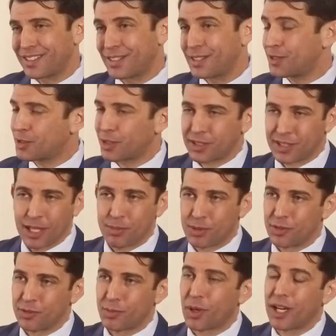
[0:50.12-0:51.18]
These are types
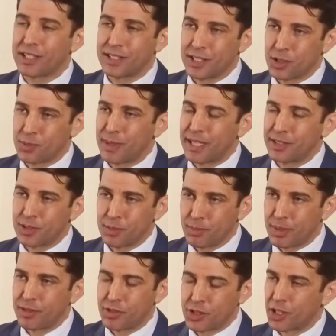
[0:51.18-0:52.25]
of processed meats and
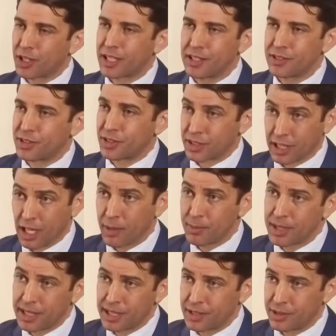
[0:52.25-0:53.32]
beef jerkies that are
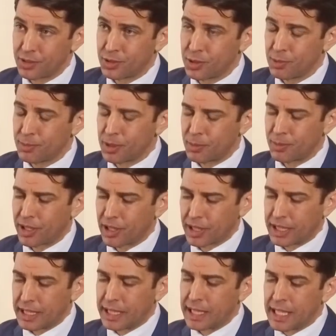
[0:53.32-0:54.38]
commonly consumed in
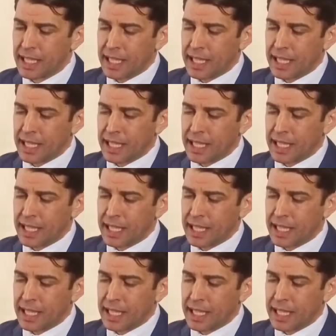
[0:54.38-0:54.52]
America.